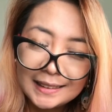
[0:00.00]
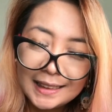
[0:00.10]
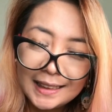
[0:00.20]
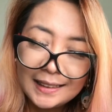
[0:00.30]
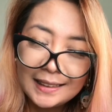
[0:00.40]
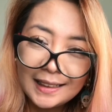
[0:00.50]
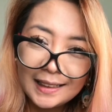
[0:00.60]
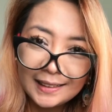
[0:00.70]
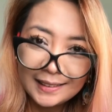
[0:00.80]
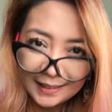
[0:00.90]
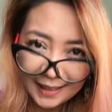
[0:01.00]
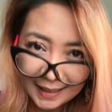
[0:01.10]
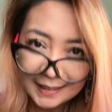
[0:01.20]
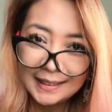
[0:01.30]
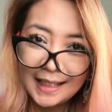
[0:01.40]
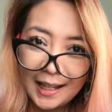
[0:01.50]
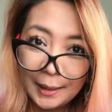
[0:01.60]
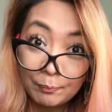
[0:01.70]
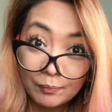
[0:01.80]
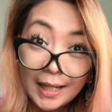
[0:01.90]
Till next
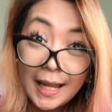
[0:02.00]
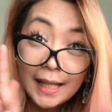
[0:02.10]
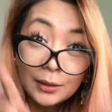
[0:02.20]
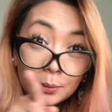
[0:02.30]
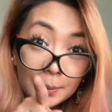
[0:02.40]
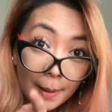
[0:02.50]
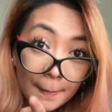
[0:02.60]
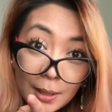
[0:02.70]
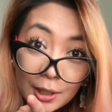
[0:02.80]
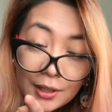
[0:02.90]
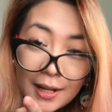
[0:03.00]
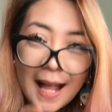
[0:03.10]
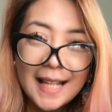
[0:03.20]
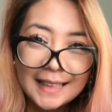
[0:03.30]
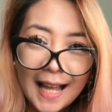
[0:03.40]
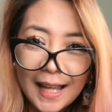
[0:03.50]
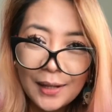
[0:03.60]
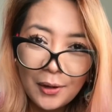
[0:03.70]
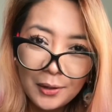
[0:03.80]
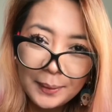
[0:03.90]
time. And remember, as I
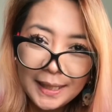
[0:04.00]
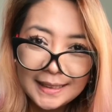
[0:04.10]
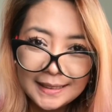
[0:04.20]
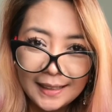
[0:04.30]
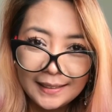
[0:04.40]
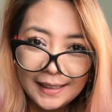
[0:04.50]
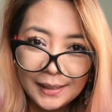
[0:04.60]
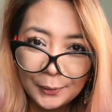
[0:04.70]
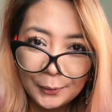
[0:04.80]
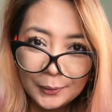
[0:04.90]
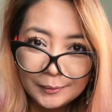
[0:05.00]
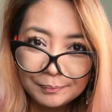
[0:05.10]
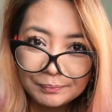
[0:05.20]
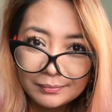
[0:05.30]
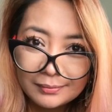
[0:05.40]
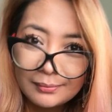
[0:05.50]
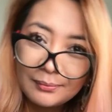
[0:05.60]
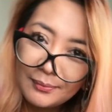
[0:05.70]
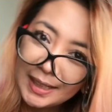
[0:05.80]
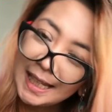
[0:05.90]
always tell you,
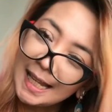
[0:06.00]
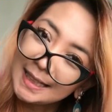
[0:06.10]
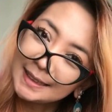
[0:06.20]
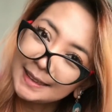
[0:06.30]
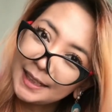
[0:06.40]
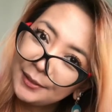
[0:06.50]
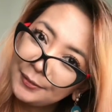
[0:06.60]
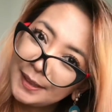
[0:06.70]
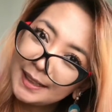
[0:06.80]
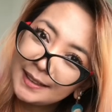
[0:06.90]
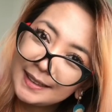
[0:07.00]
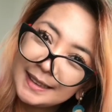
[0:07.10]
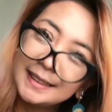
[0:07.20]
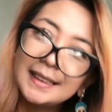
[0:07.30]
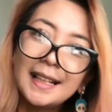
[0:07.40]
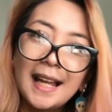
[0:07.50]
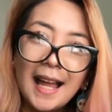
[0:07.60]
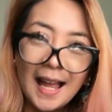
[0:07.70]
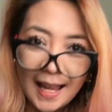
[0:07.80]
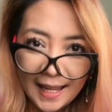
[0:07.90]
stay fierce
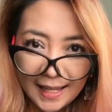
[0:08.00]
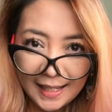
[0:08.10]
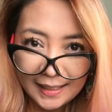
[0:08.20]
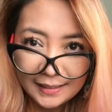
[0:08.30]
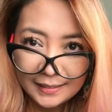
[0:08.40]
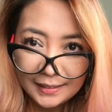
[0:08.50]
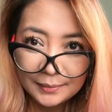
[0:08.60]
and